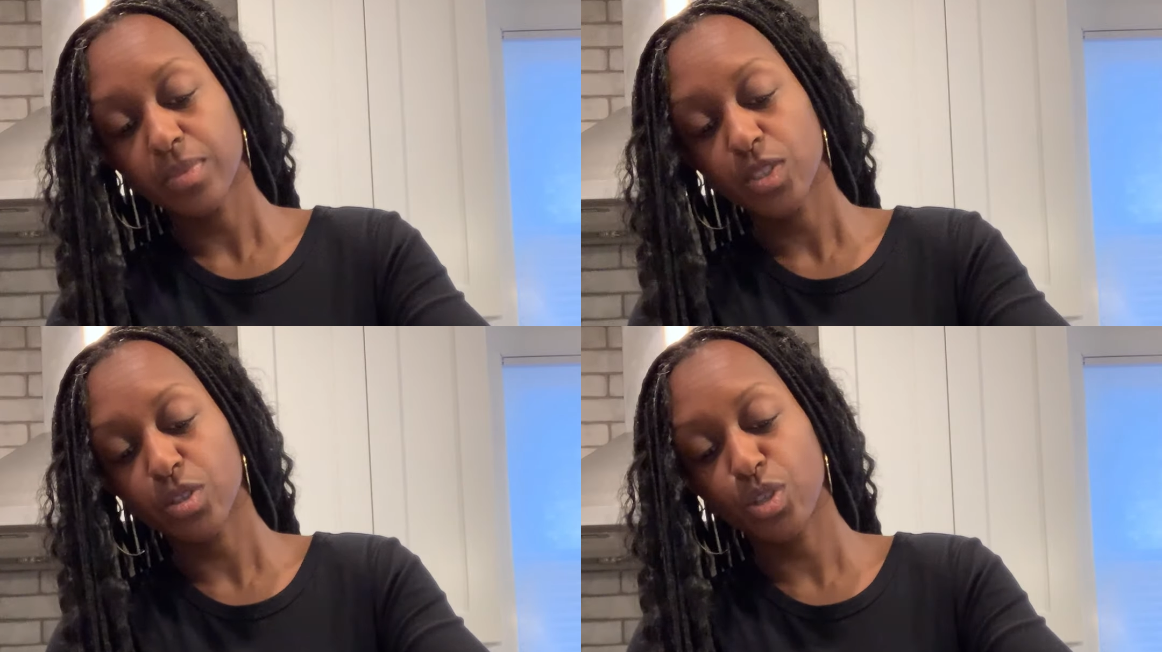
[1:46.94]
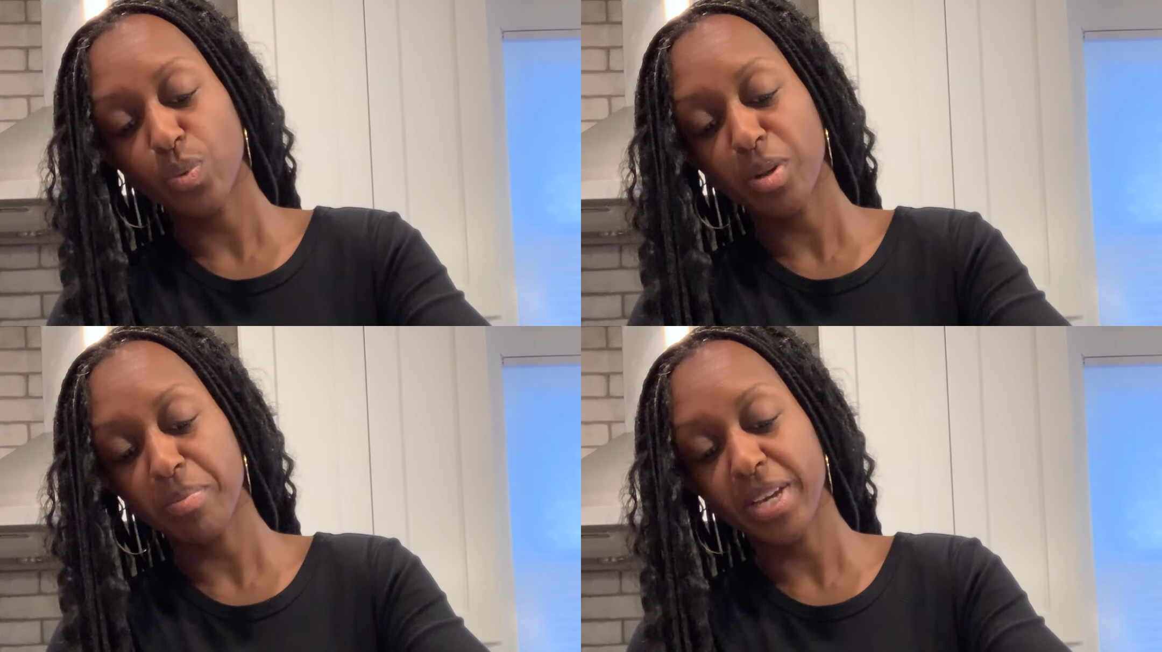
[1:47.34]
So you
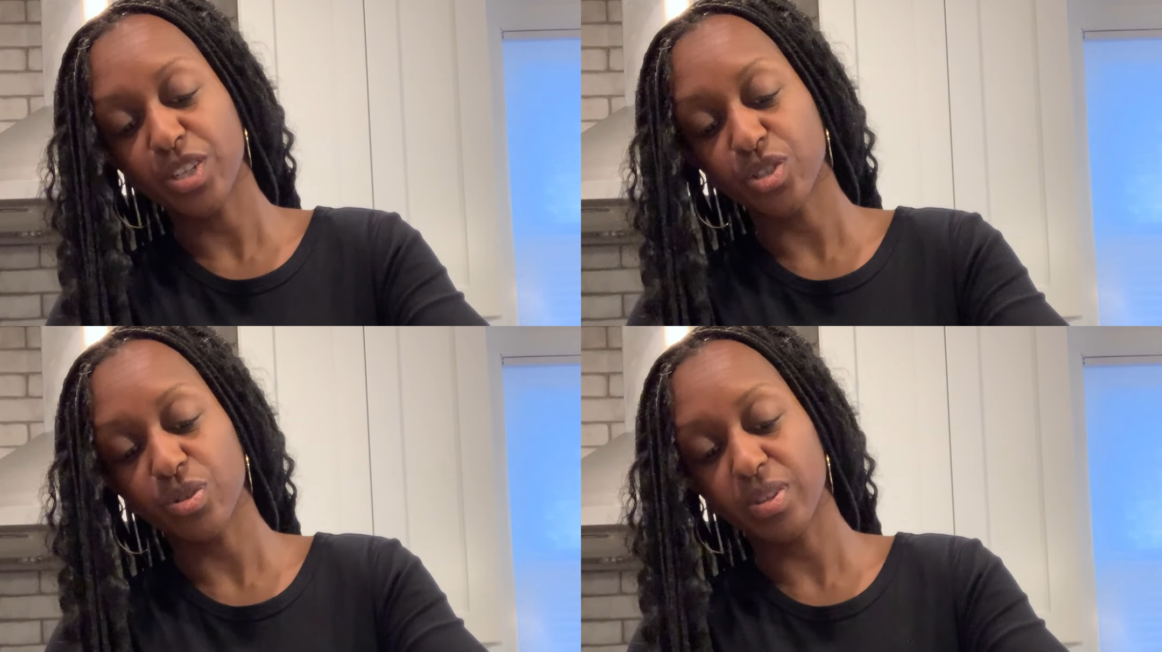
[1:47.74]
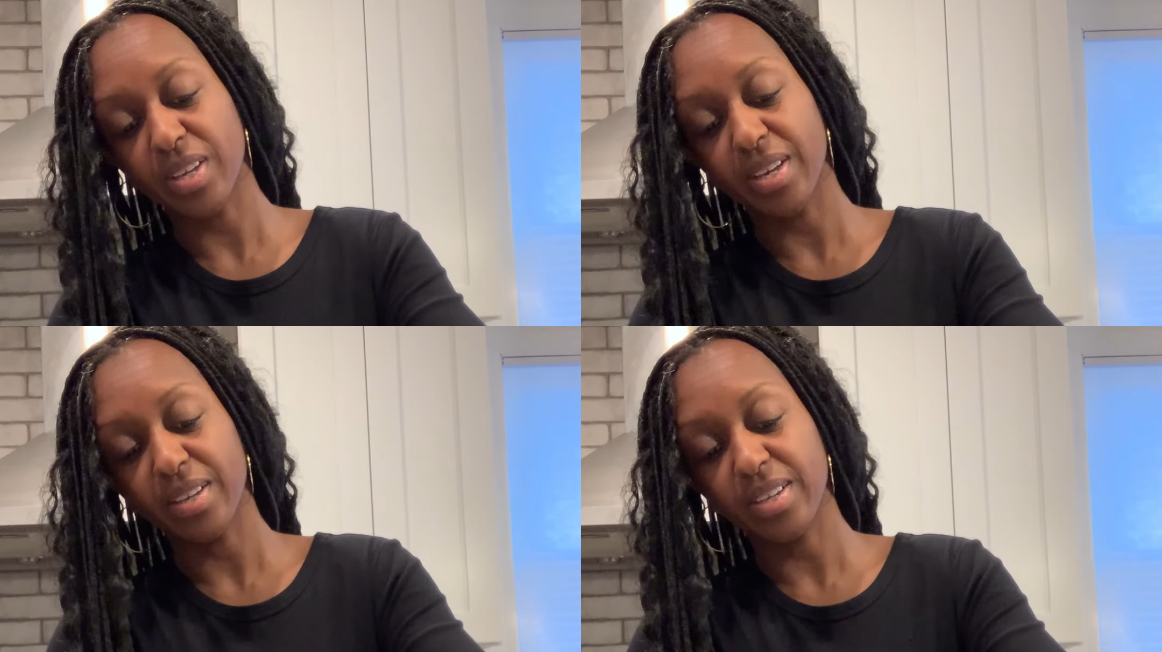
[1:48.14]
want to make sure
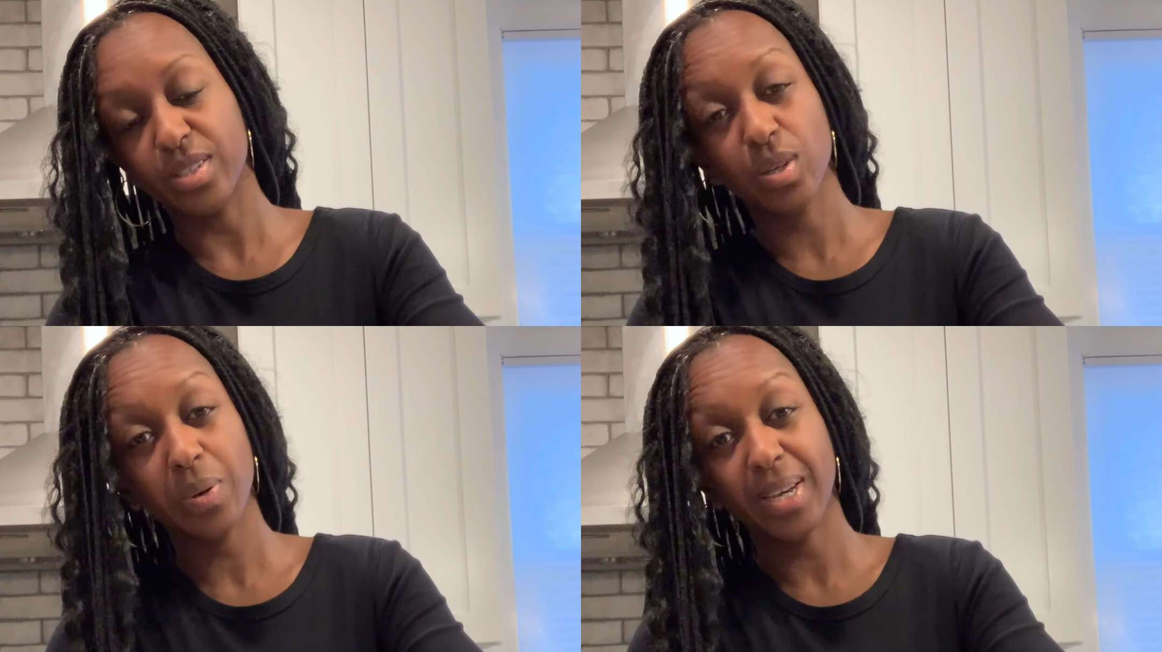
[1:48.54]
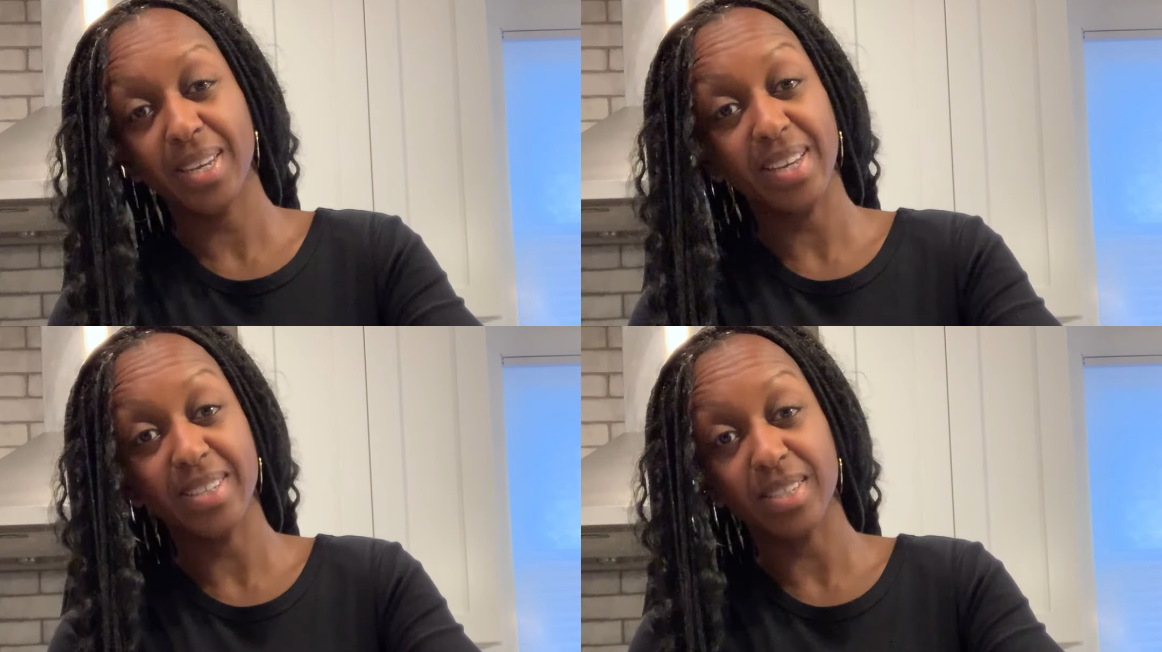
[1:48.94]
that it's quick and
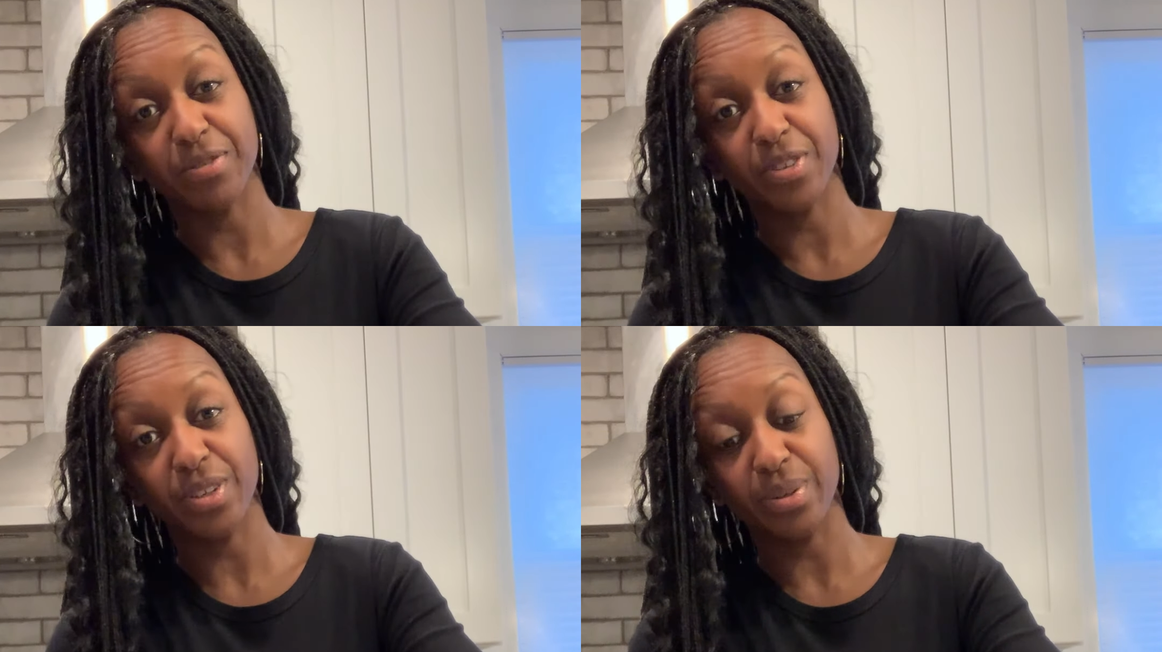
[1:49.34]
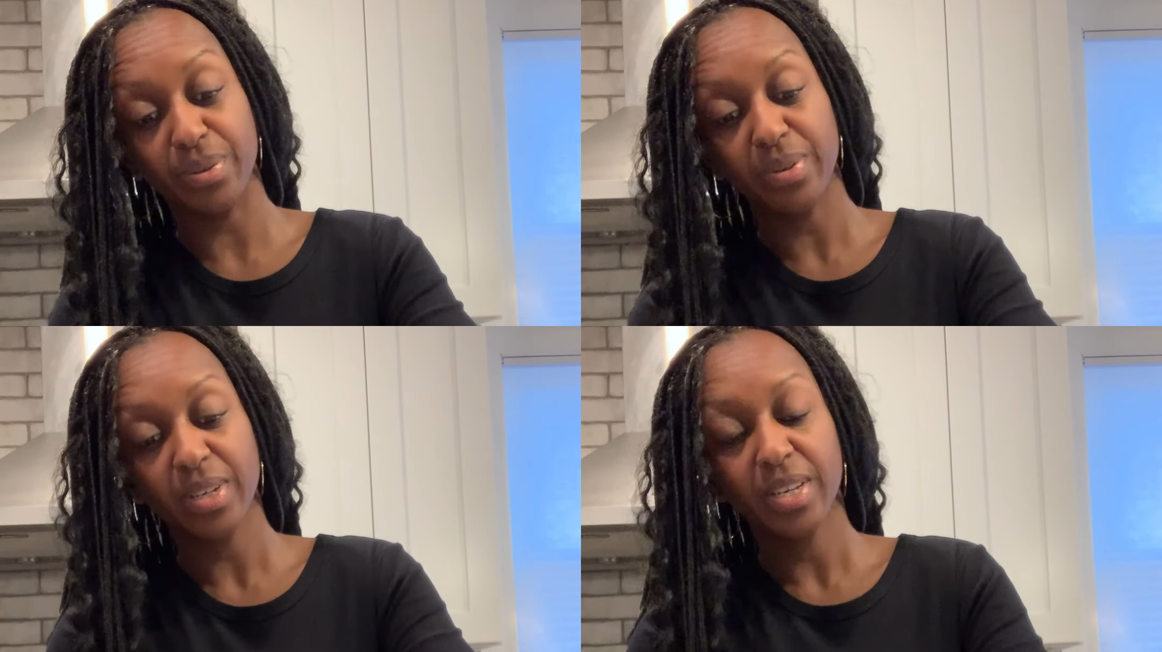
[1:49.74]
easy for
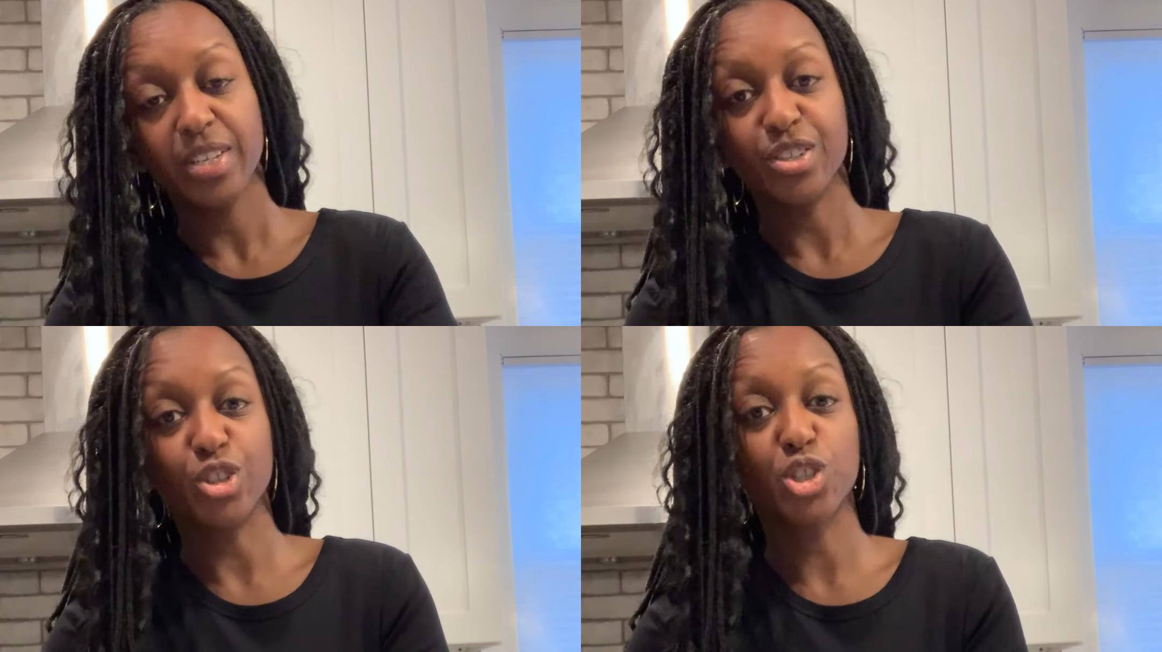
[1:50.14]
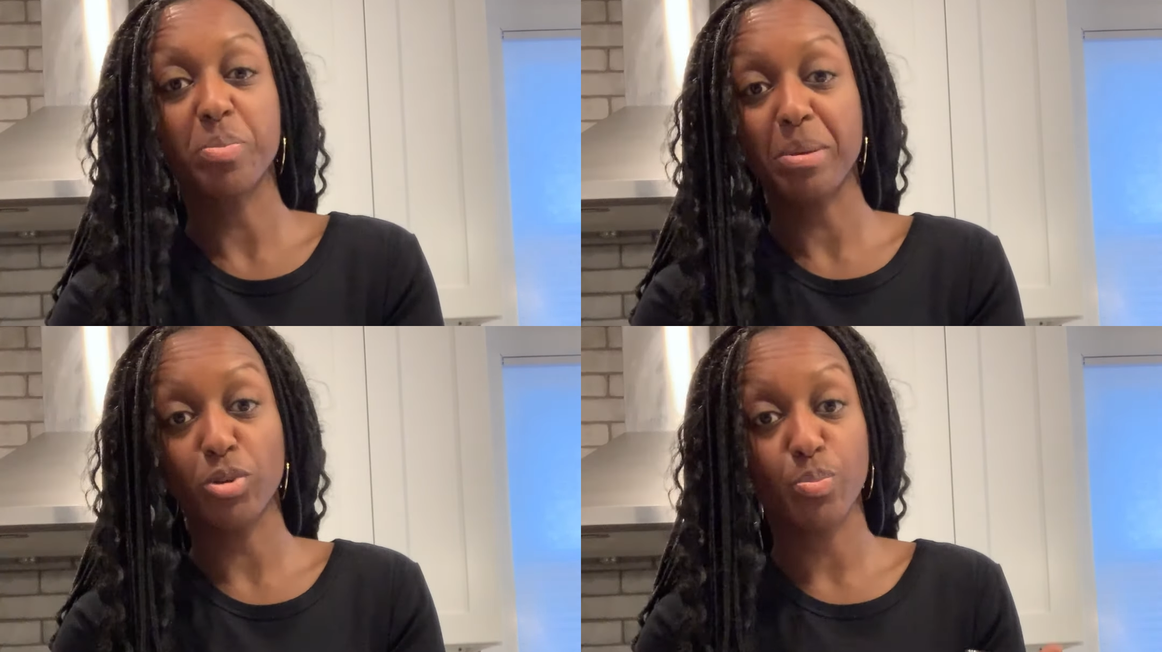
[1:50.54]
you just to be
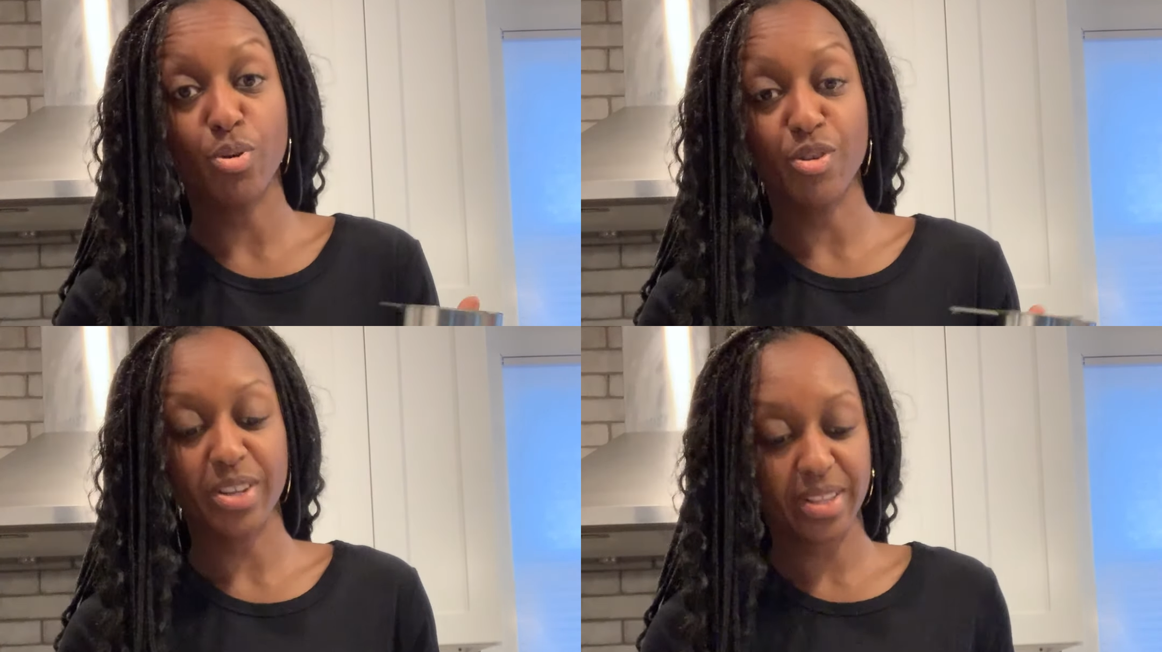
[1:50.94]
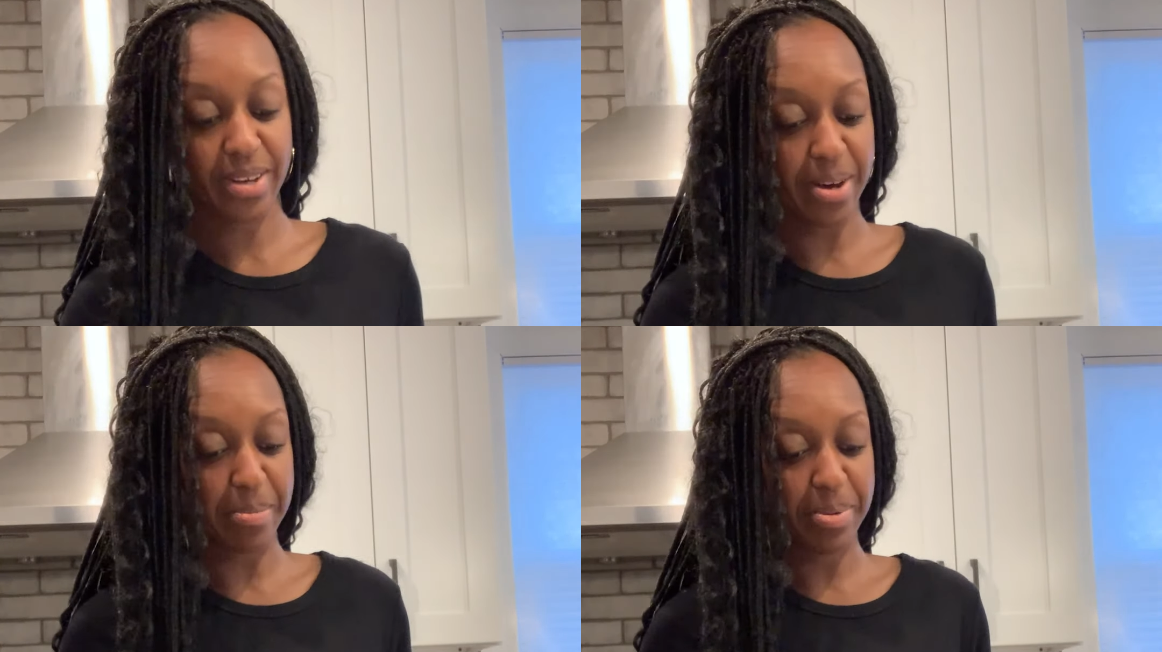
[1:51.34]
able to pour another
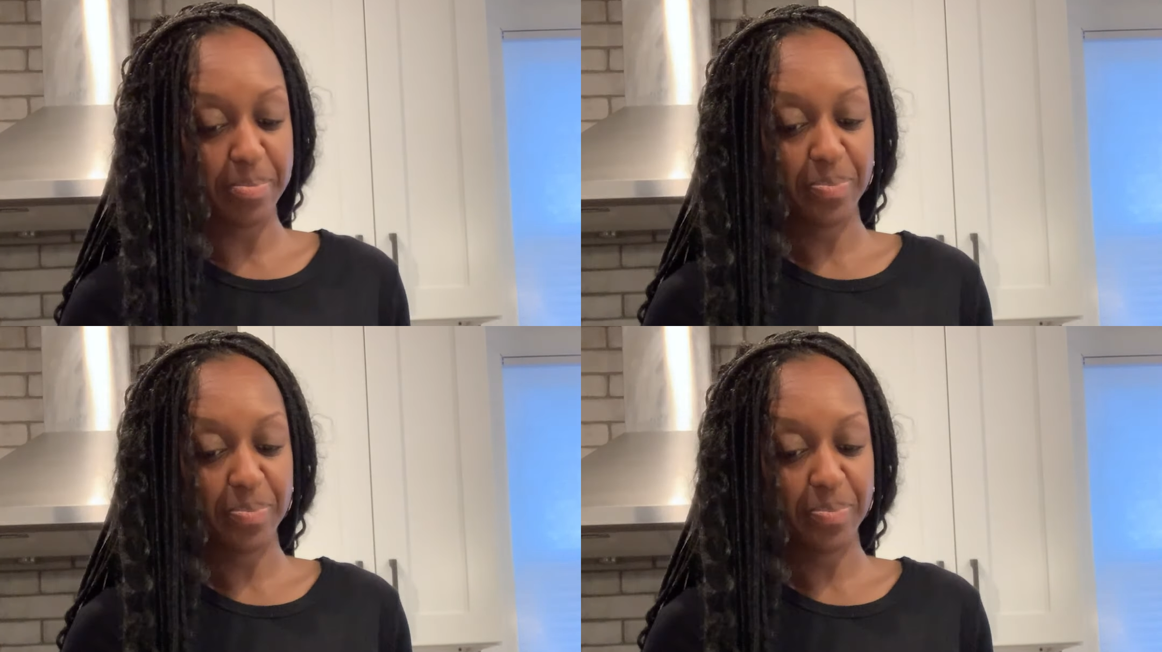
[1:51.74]
cup.